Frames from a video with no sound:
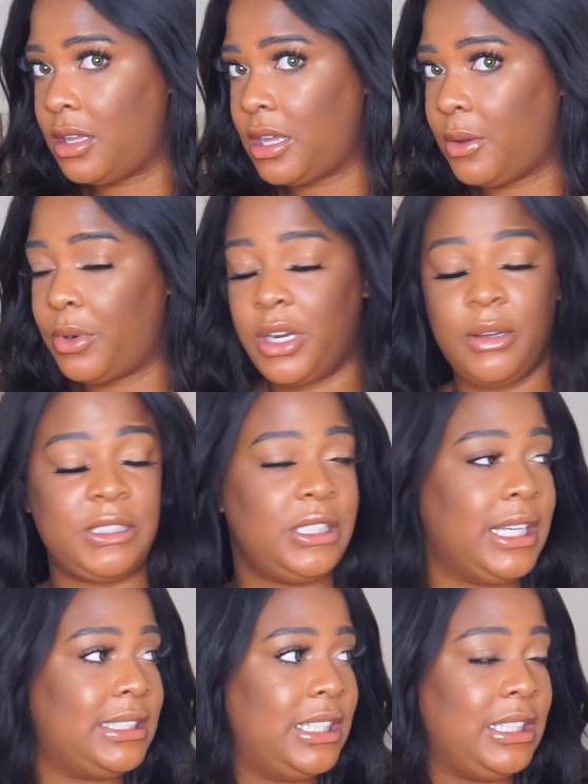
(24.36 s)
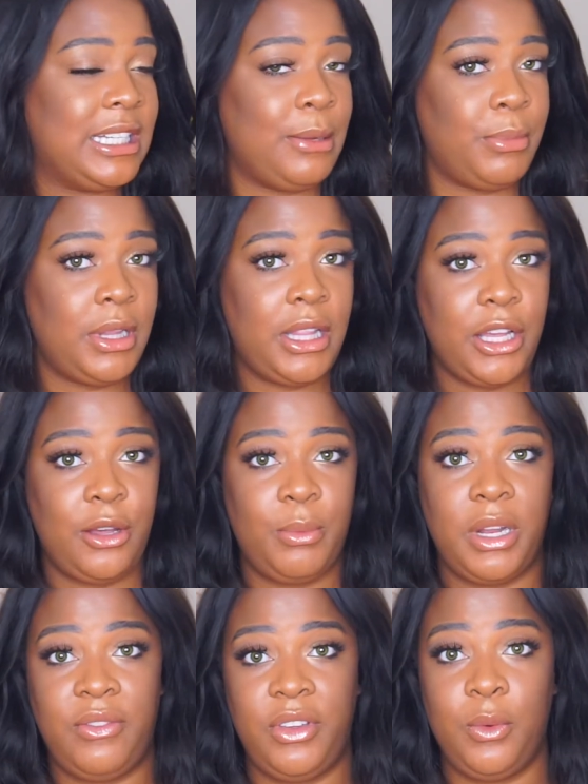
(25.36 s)
I want to know what you guys think down below,
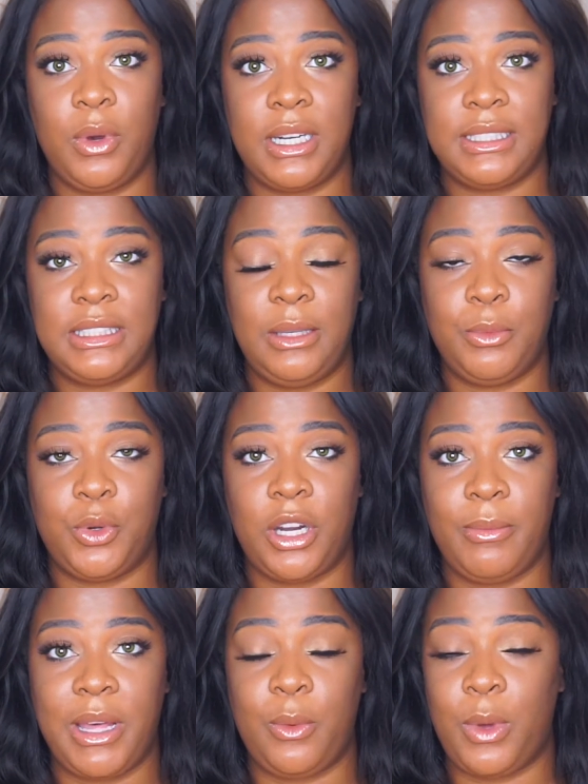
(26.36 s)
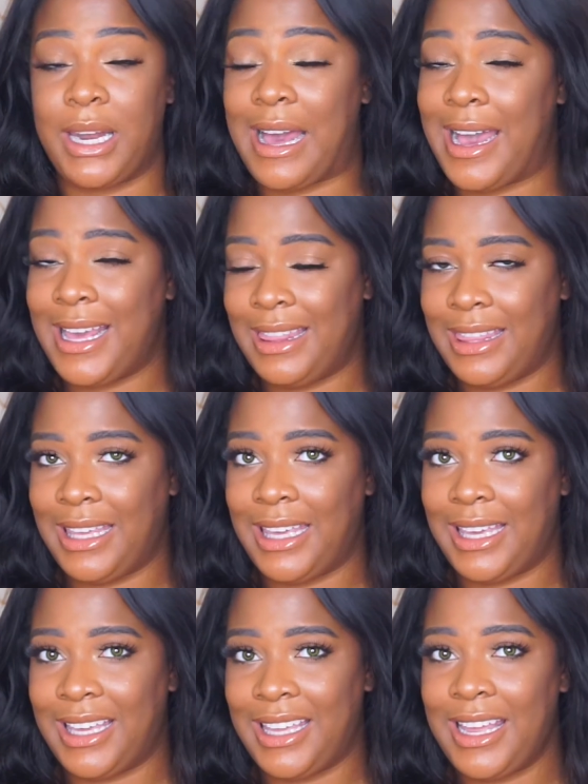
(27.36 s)
but if you want to see more about what I
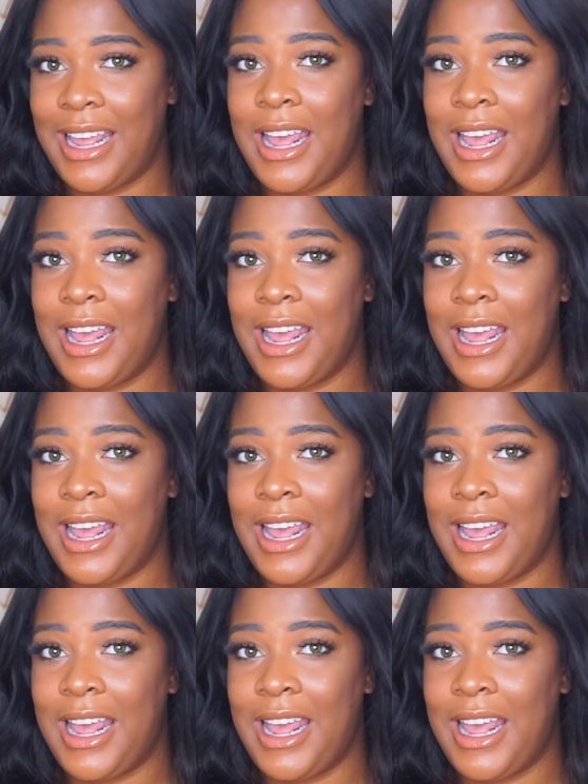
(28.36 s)
think,